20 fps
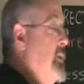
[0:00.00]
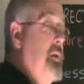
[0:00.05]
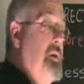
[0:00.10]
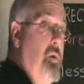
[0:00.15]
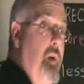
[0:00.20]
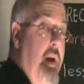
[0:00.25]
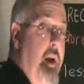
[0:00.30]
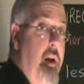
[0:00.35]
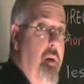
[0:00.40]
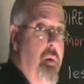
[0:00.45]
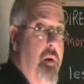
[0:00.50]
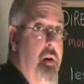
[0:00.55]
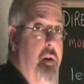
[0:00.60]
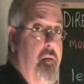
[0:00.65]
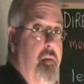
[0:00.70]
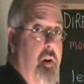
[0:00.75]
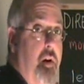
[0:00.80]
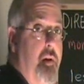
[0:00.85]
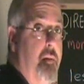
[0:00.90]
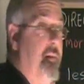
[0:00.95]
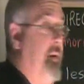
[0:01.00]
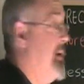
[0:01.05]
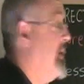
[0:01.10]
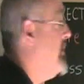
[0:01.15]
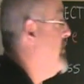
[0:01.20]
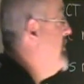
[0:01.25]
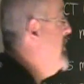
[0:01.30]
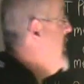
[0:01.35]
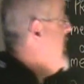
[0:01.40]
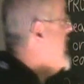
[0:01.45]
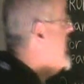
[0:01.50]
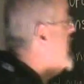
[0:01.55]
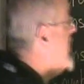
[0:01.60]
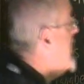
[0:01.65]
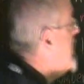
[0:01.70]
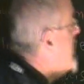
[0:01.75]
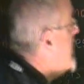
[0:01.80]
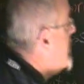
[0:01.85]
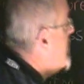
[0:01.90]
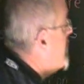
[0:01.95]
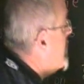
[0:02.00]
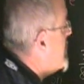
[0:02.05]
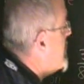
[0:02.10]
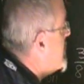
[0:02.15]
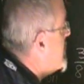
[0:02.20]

to 81 divided by 3, which is